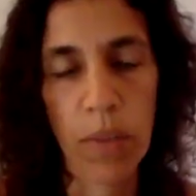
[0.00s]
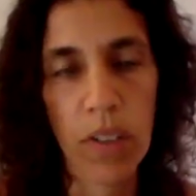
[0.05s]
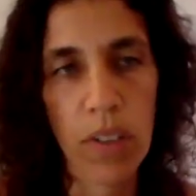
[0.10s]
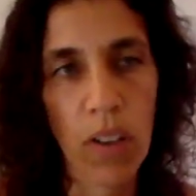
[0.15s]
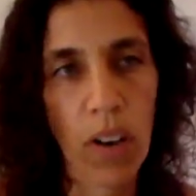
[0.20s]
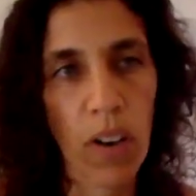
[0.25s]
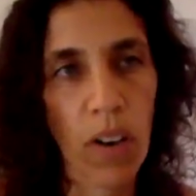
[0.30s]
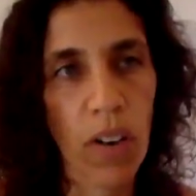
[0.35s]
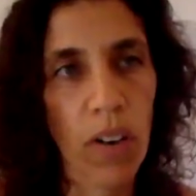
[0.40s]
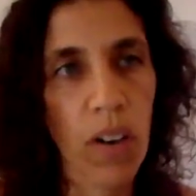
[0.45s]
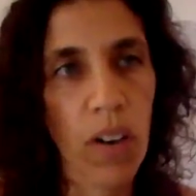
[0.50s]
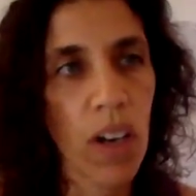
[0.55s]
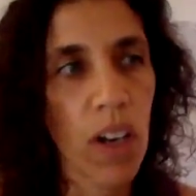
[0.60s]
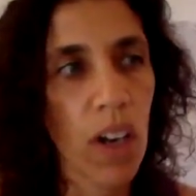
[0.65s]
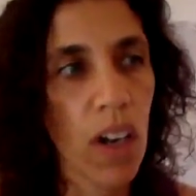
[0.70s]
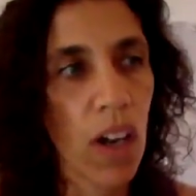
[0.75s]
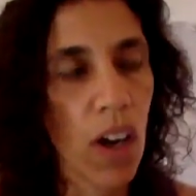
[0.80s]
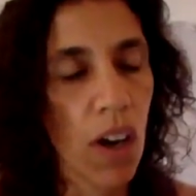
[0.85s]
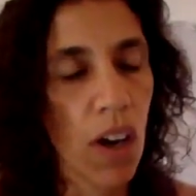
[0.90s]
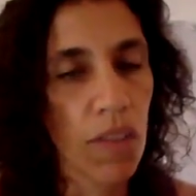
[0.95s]
So,
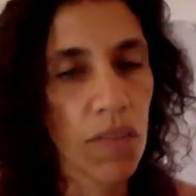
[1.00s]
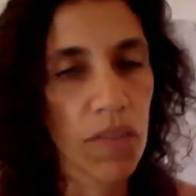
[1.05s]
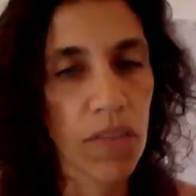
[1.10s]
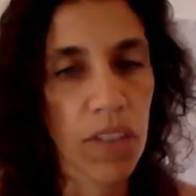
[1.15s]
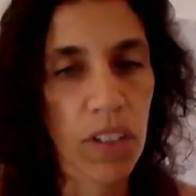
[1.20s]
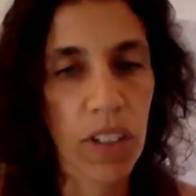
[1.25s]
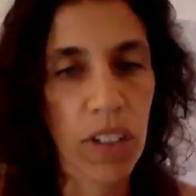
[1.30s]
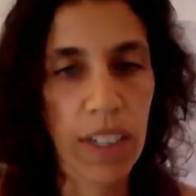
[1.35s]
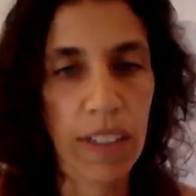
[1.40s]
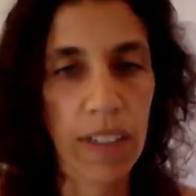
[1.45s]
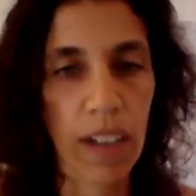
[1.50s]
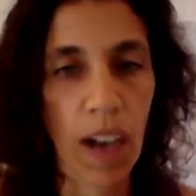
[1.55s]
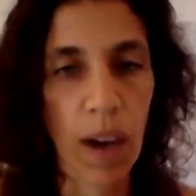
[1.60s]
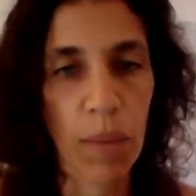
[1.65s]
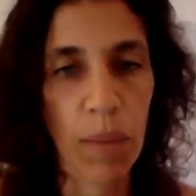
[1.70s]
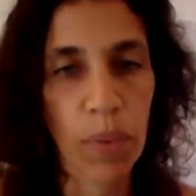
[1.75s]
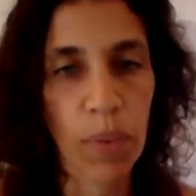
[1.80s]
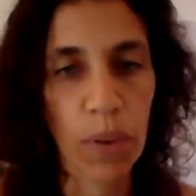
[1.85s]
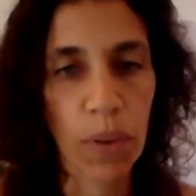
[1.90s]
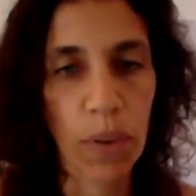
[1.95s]
for
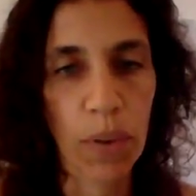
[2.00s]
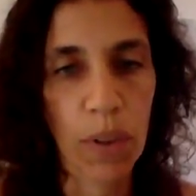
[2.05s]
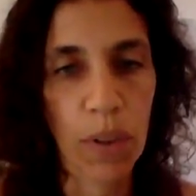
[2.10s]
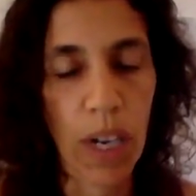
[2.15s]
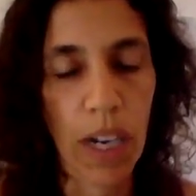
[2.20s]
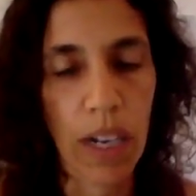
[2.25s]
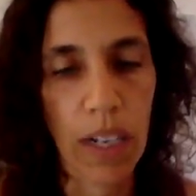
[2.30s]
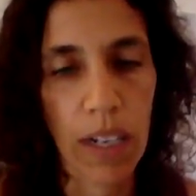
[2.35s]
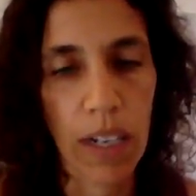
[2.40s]
example,